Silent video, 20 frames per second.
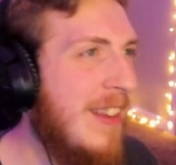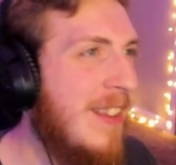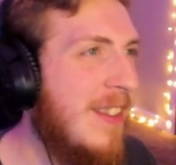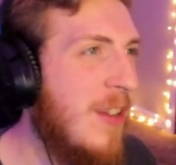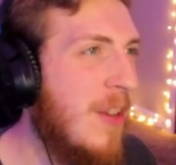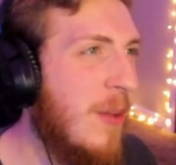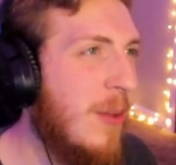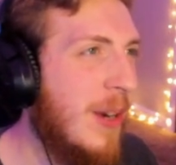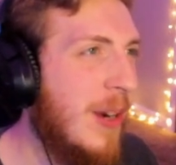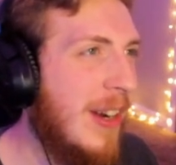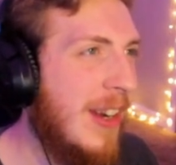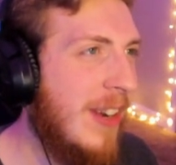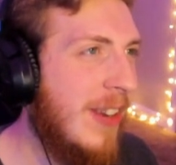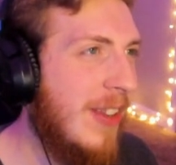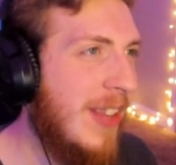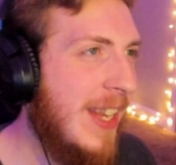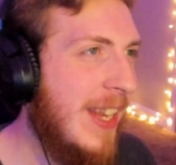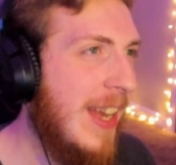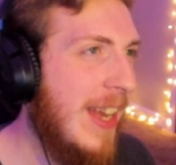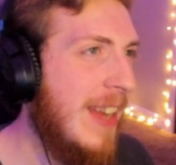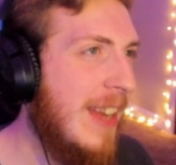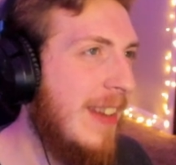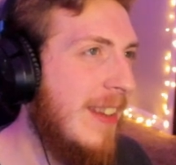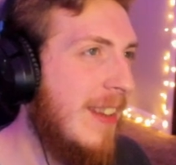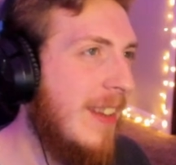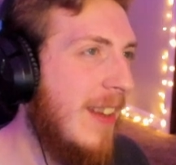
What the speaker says: nowhere near the end.